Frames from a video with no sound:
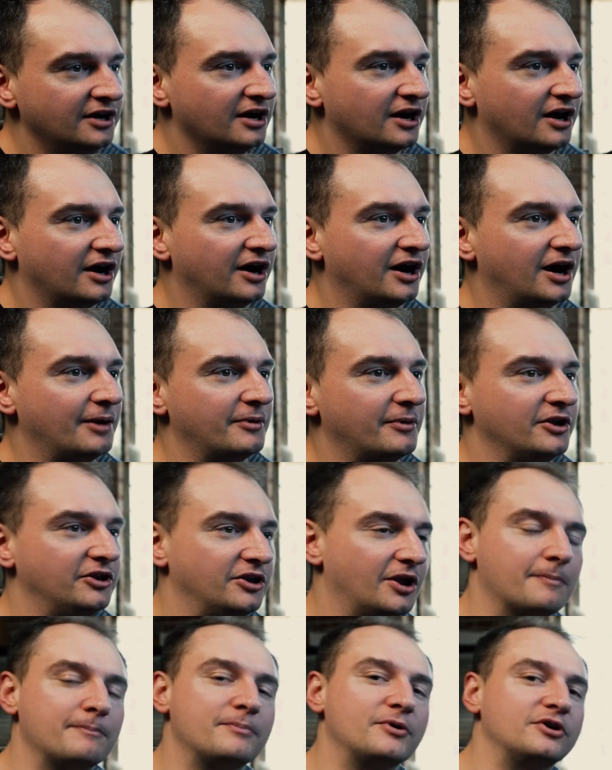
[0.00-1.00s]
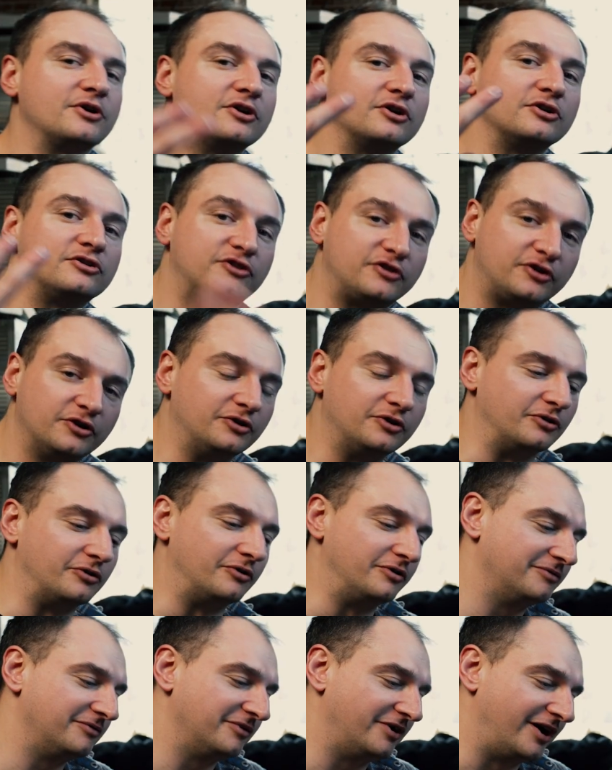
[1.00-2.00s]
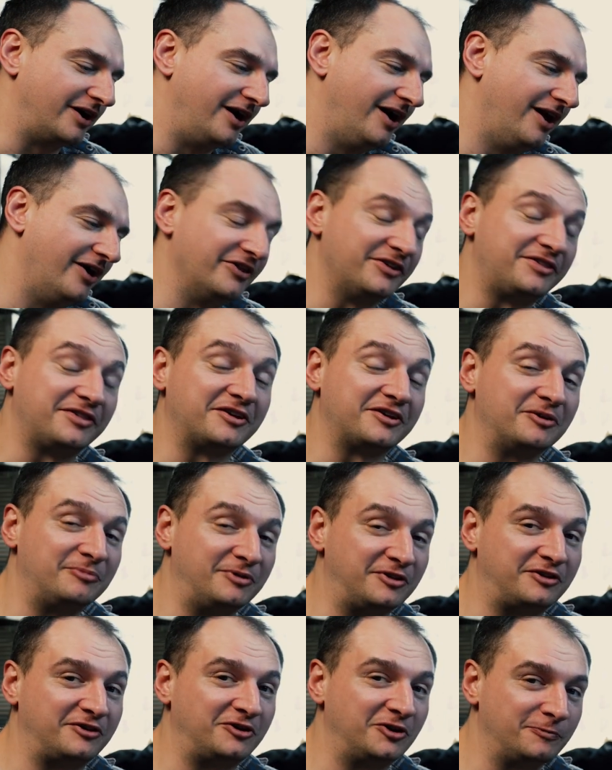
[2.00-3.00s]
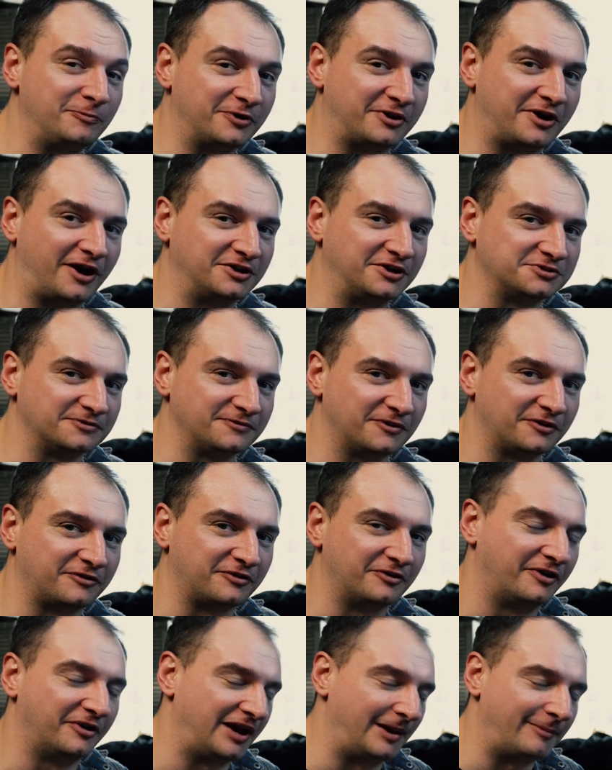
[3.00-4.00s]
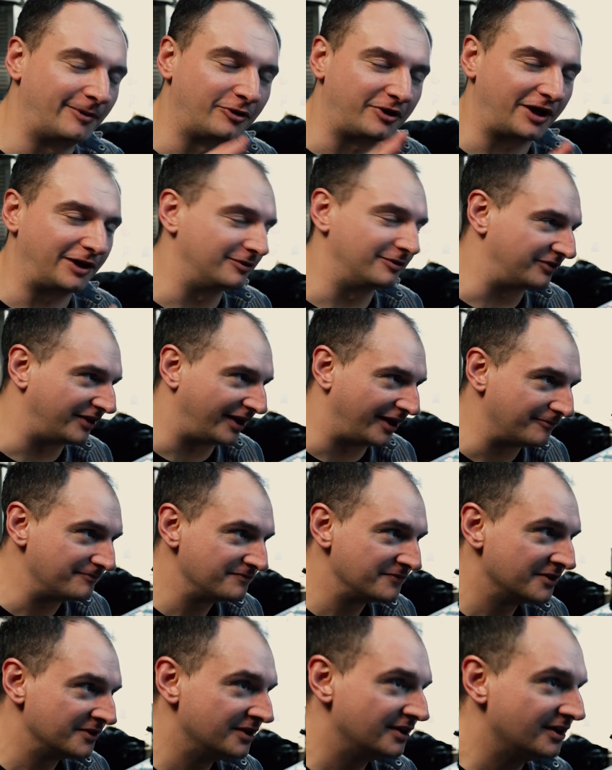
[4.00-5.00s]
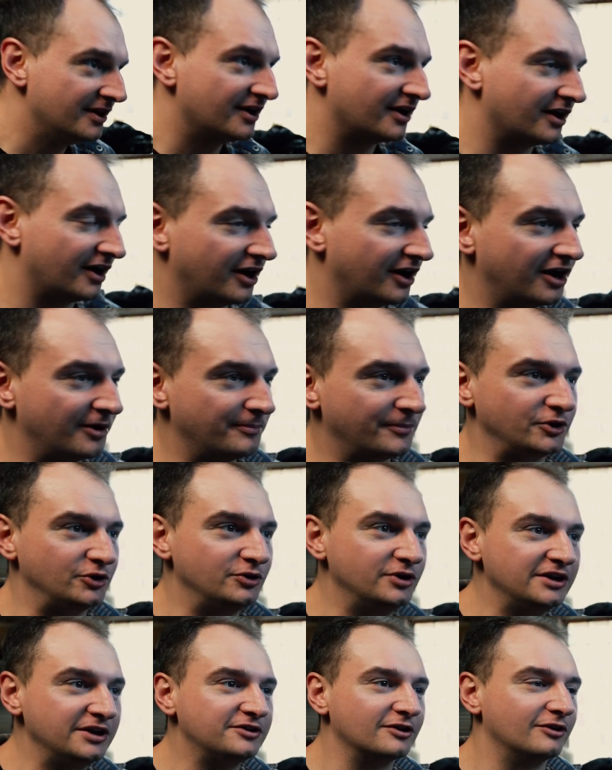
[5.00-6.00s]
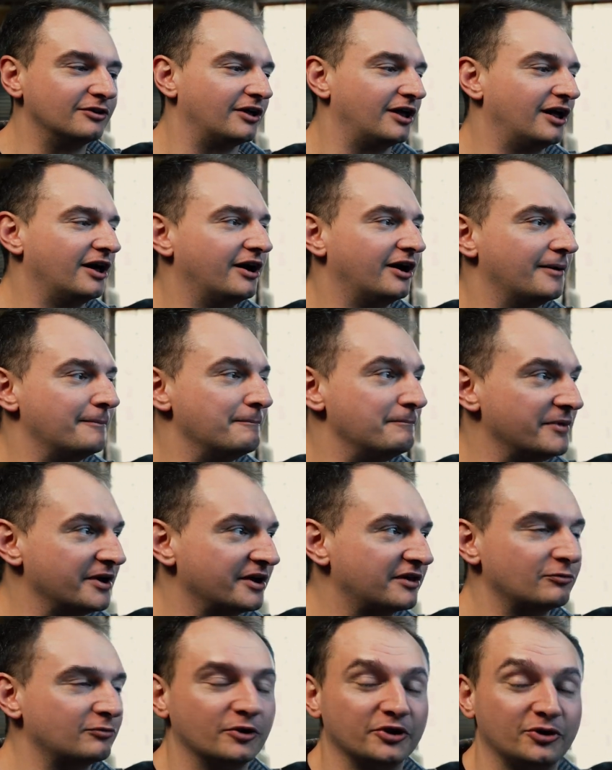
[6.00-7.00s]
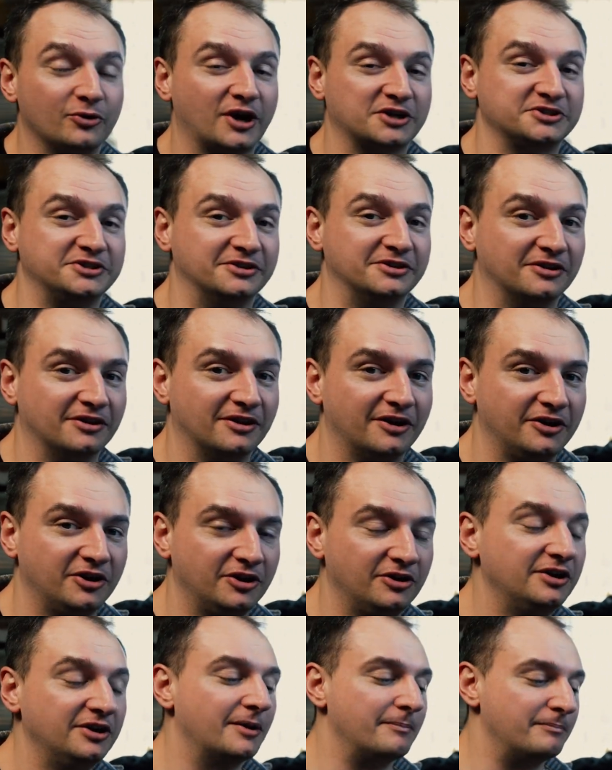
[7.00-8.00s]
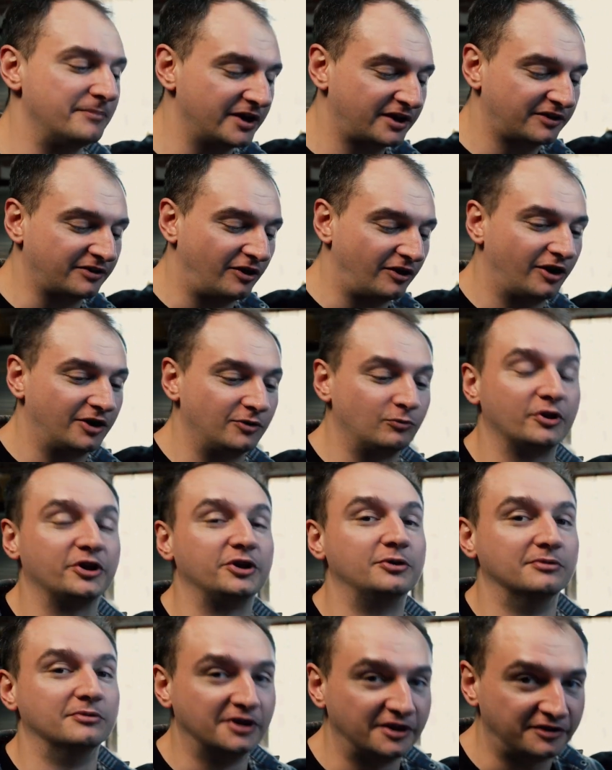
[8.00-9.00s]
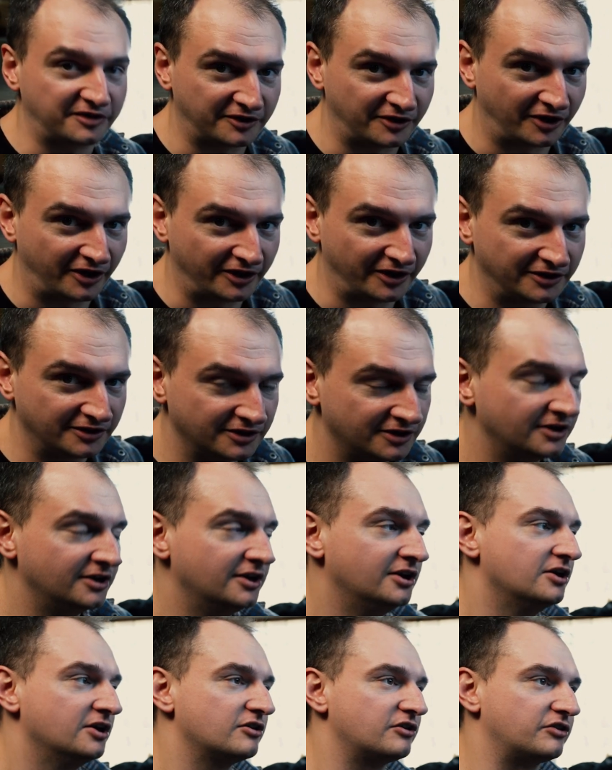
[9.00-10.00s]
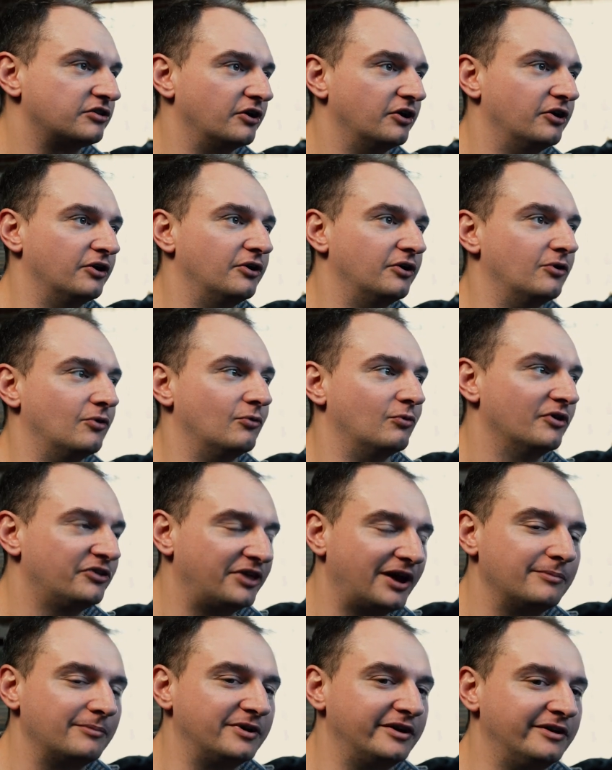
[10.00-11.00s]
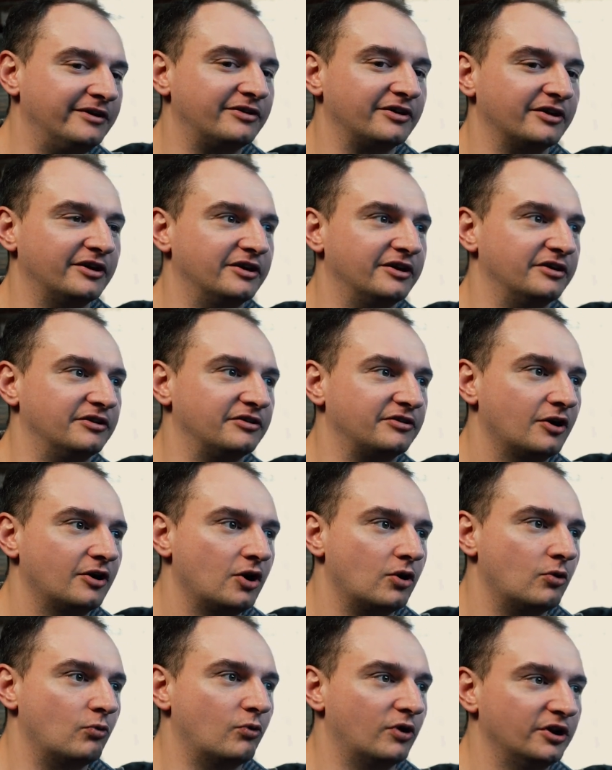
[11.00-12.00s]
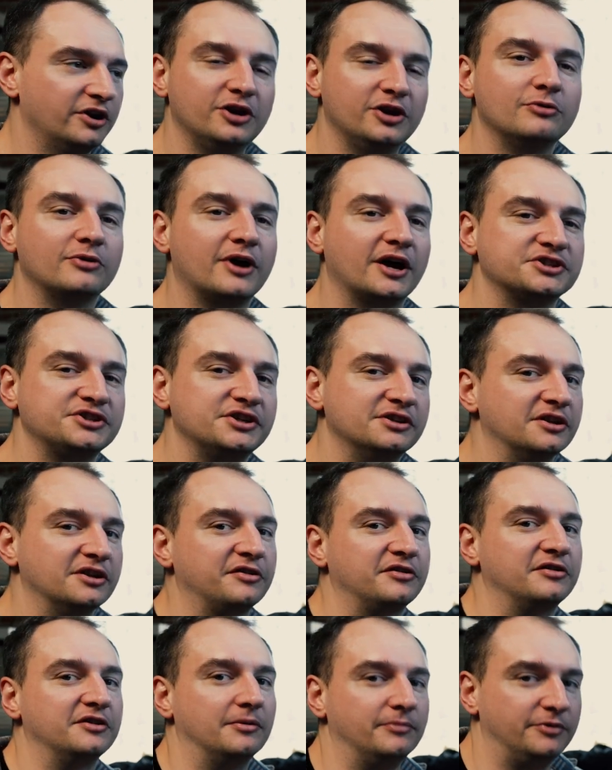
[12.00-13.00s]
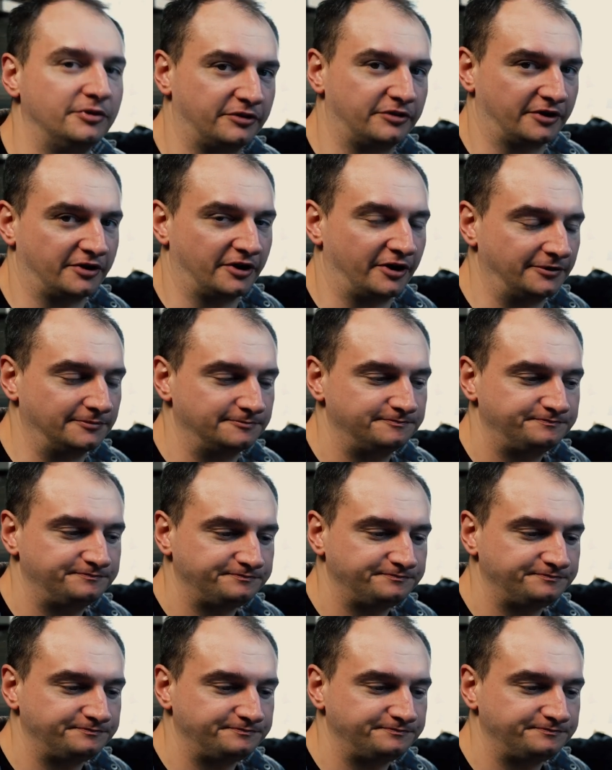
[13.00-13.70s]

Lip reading: number 2, this is going to be super controversial, and I'm okay with that. You need to mix you need to mix on what you listen on. So what that means is, what do you actually listen to music on?